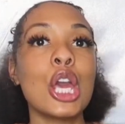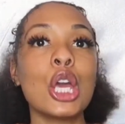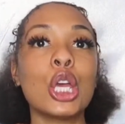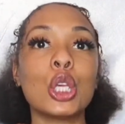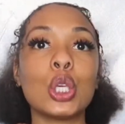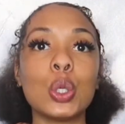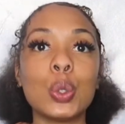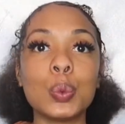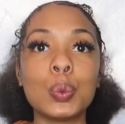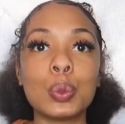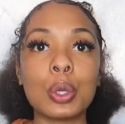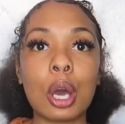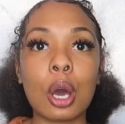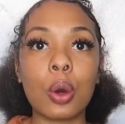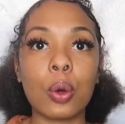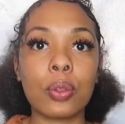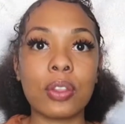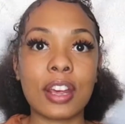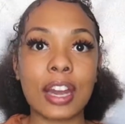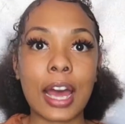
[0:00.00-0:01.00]
you
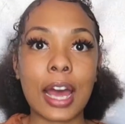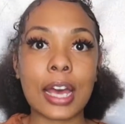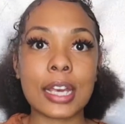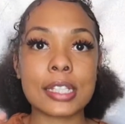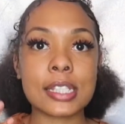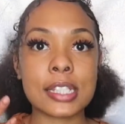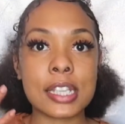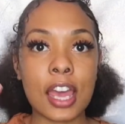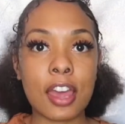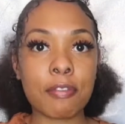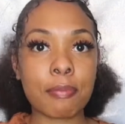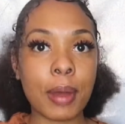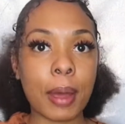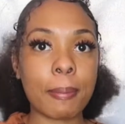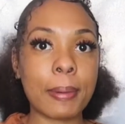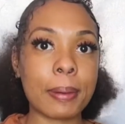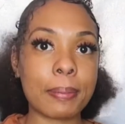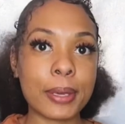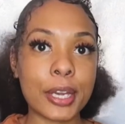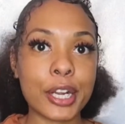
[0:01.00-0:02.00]
know that I save my
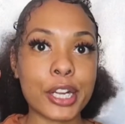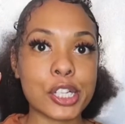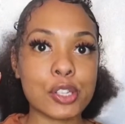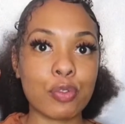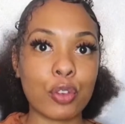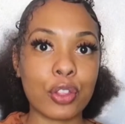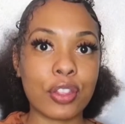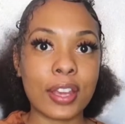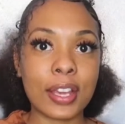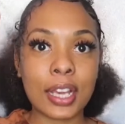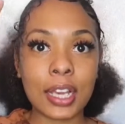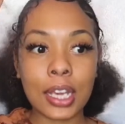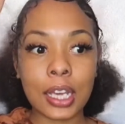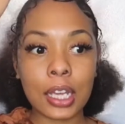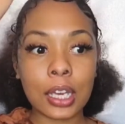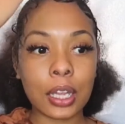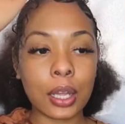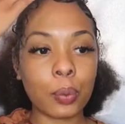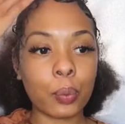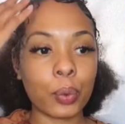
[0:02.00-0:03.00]
baby hairs for the
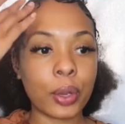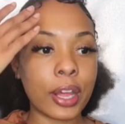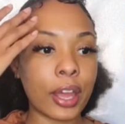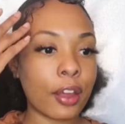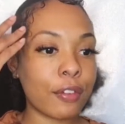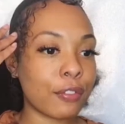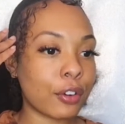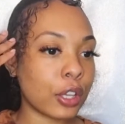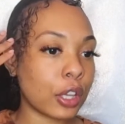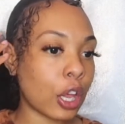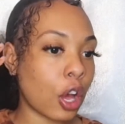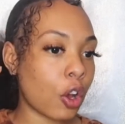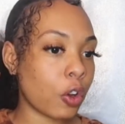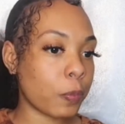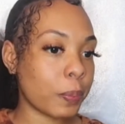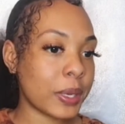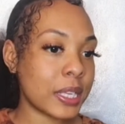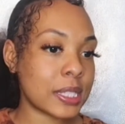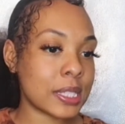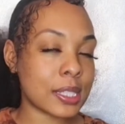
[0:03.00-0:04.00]
end, and whatever
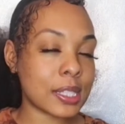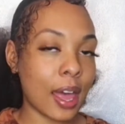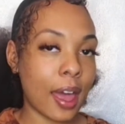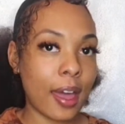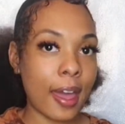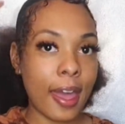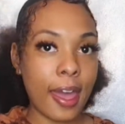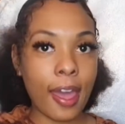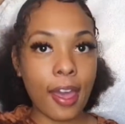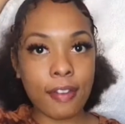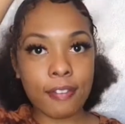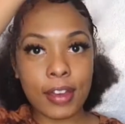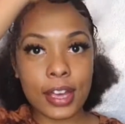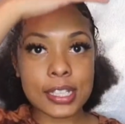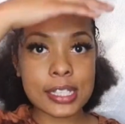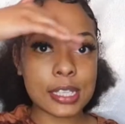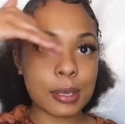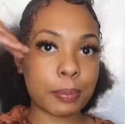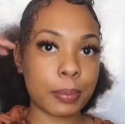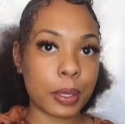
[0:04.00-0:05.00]
long pieces I have,
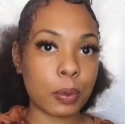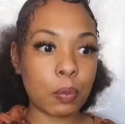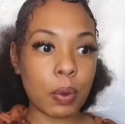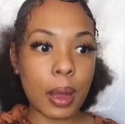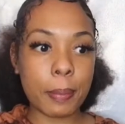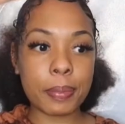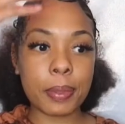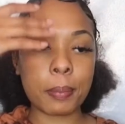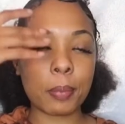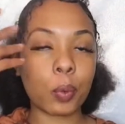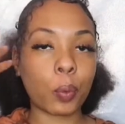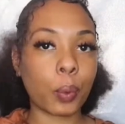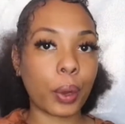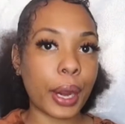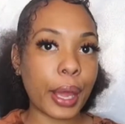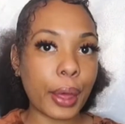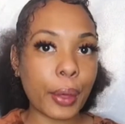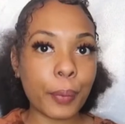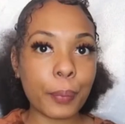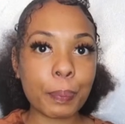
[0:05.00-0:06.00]
I simply wrap them
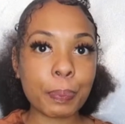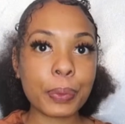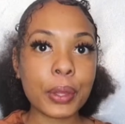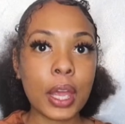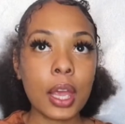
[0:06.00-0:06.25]
around,